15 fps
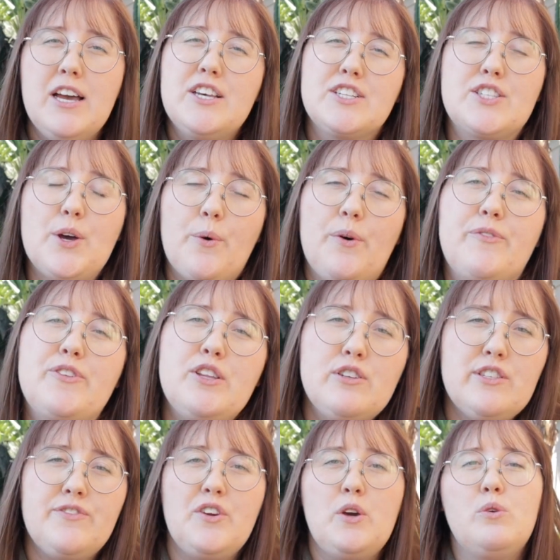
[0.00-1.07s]
So for
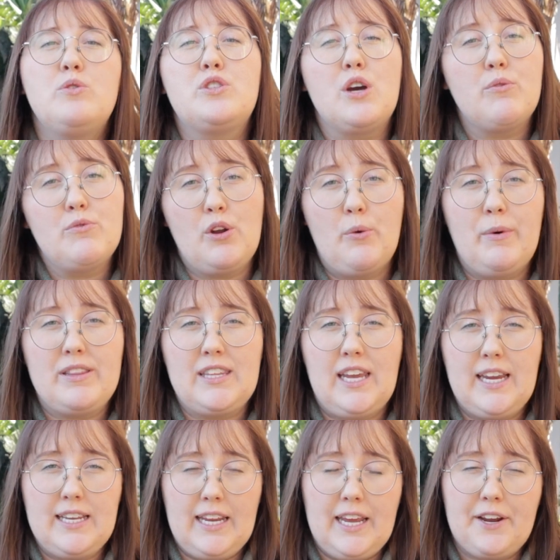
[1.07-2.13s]
those of you who don't know what the
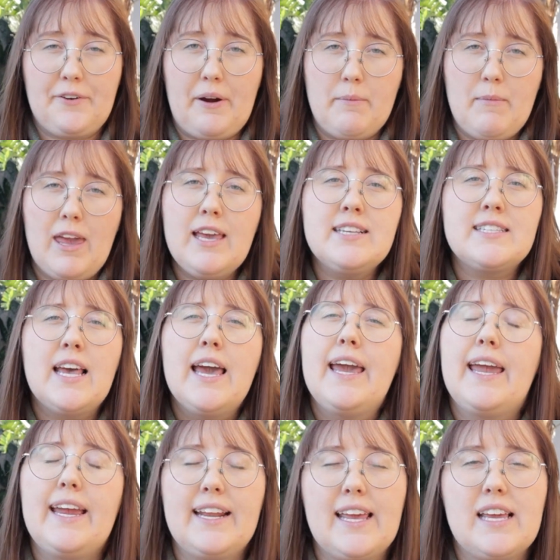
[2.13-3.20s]
Enneagram is,
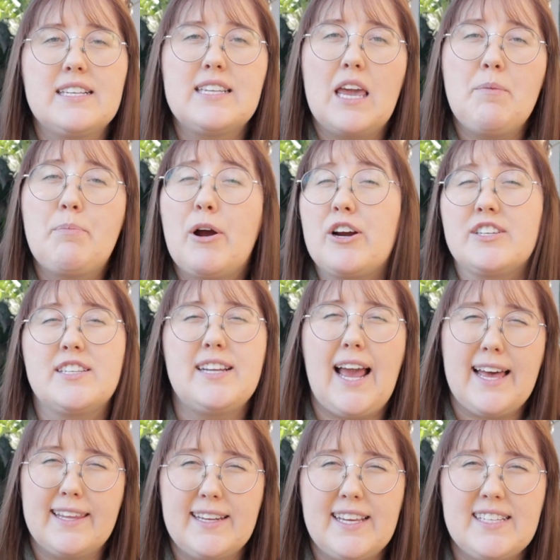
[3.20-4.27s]
it is a
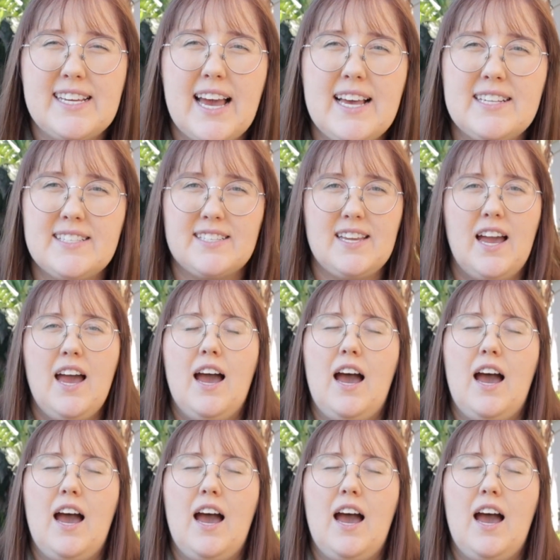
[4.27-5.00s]
personality test,